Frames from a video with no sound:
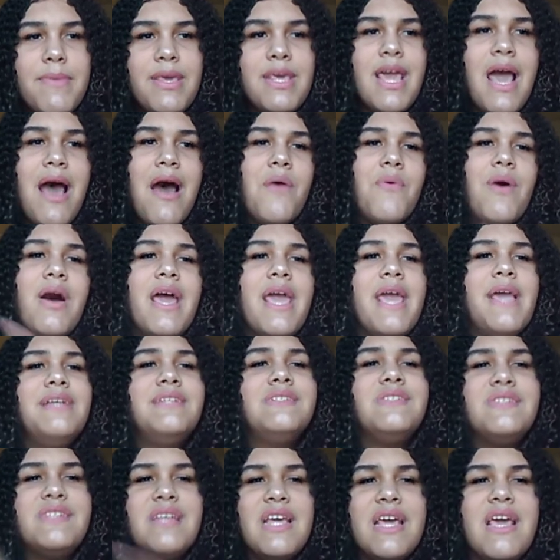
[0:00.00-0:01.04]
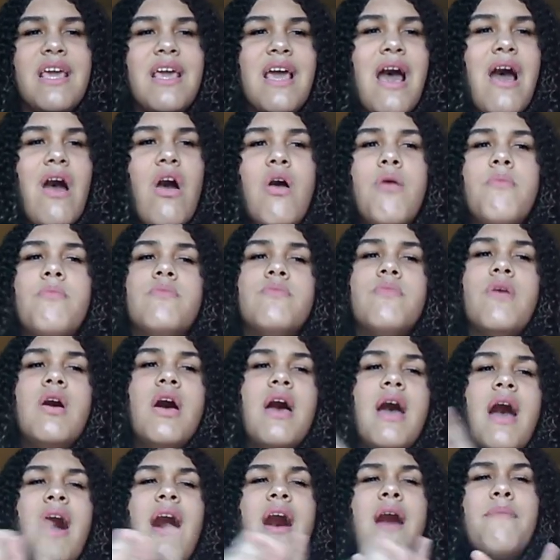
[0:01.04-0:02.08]
me, how I ain't shit, how
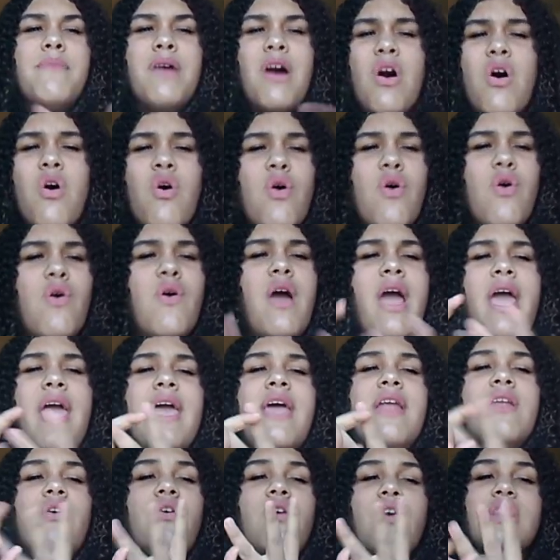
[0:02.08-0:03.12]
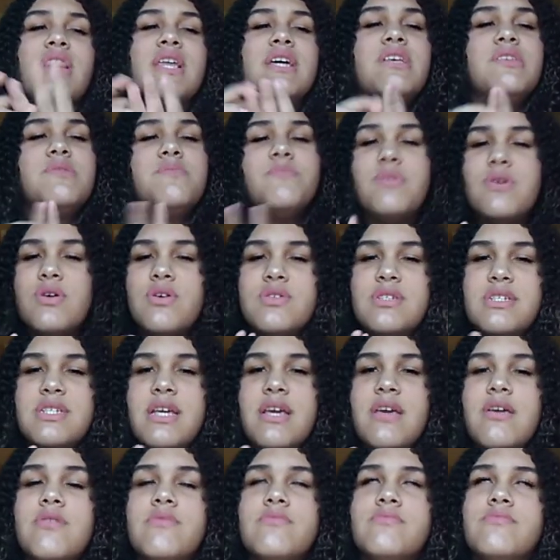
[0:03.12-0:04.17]
I'm a hoe, and all this
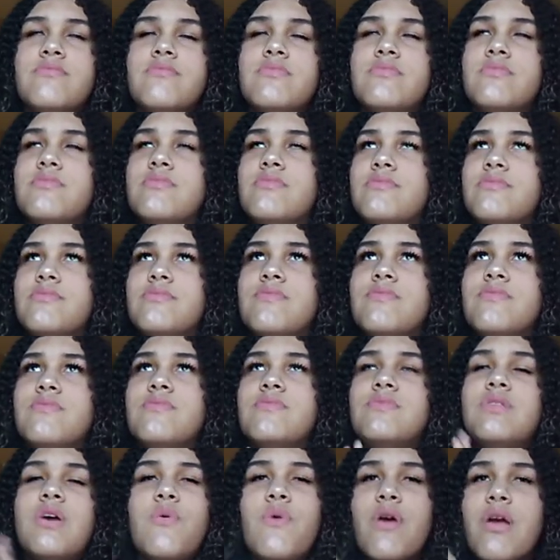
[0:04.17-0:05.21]
bullshit. Don't